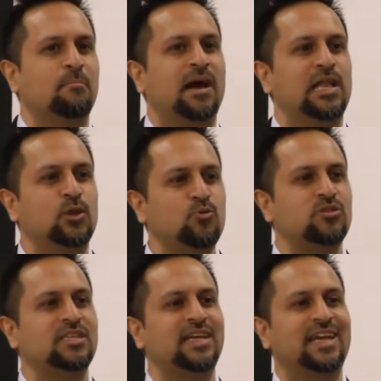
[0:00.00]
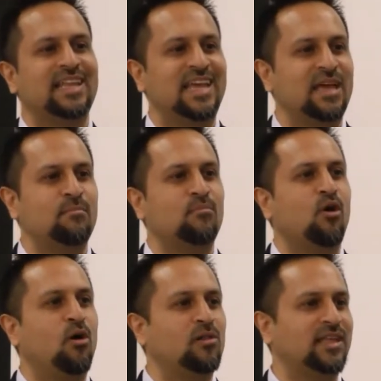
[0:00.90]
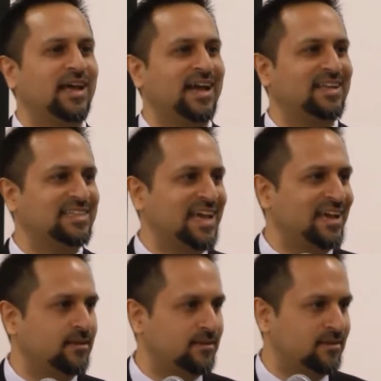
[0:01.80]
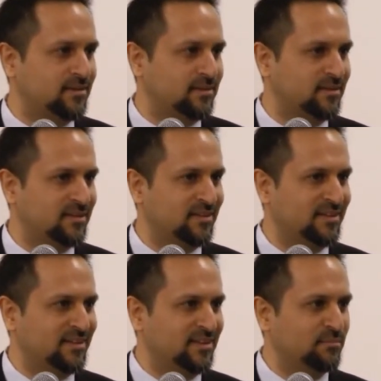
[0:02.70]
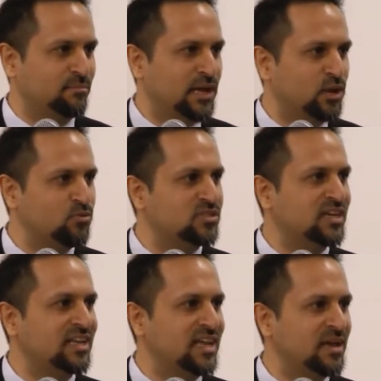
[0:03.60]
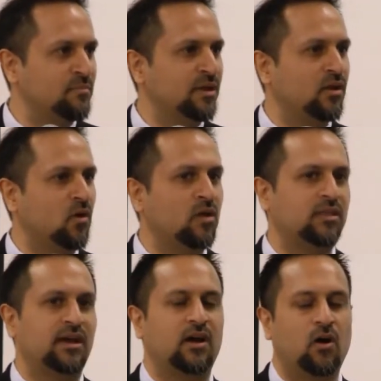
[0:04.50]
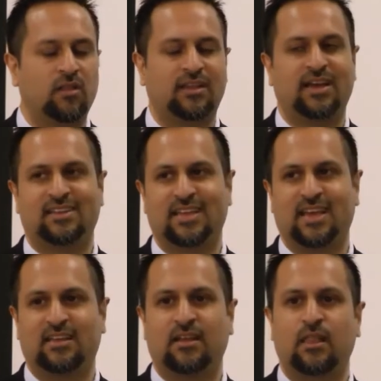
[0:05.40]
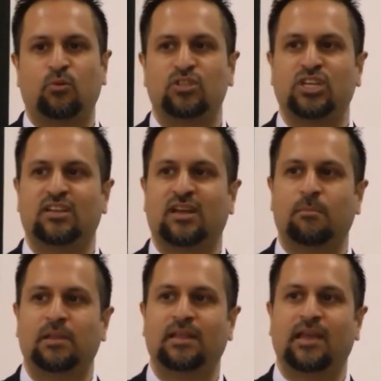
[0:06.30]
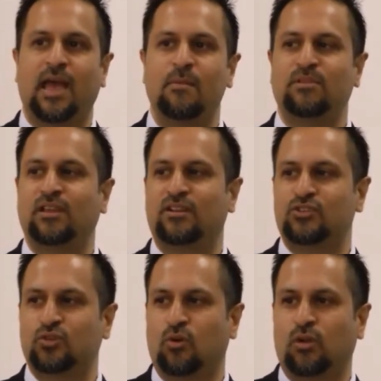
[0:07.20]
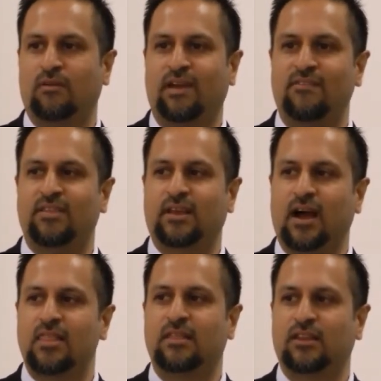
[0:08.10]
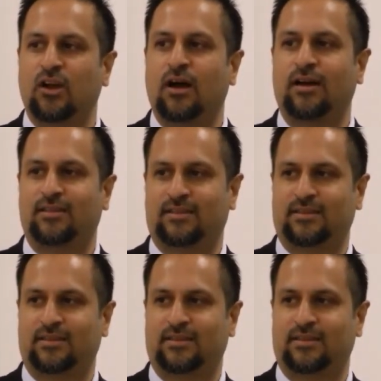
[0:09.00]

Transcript: by losing in him all that I had attained. By losing in him and all that, all that I had attained. In other words, she had completely emptied her soul of everything other than God,